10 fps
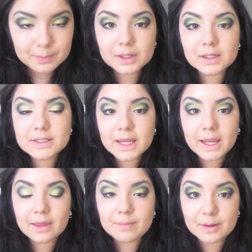going to
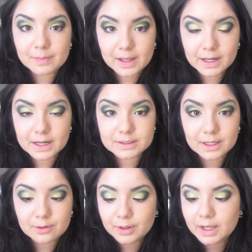take my black
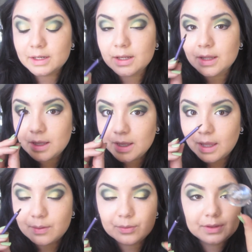eyeshadow again,
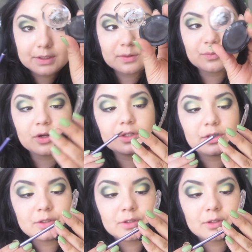and with this brush,